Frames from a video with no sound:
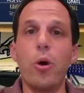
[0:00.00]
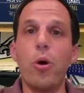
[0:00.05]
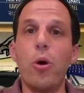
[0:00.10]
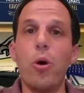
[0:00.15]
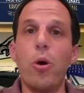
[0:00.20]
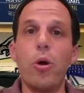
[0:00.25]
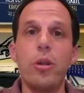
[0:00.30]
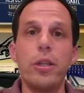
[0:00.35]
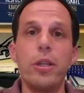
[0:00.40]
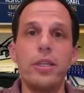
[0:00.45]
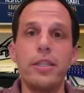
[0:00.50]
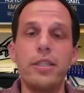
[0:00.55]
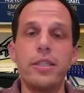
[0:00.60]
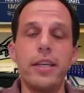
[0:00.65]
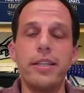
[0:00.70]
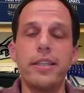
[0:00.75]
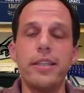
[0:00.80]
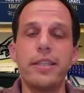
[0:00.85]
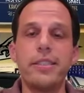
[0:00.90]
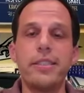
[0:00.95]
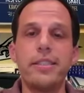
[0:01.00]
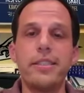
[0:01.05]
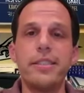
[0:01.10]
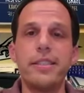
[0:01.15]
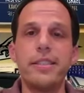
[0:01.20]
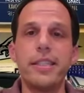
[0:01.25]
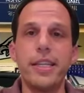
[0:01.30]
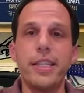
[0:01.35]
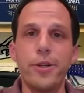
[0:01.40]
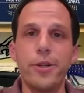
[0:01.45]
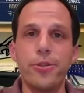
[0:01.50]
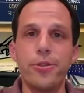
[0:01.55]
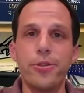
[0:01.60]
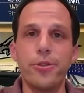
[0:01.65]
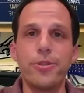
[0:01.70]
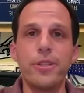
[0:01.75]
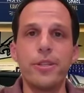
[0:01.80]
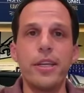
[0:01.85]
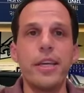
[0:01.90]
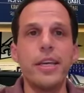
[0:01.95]
all in attendance to
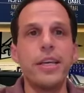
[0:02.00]
tears,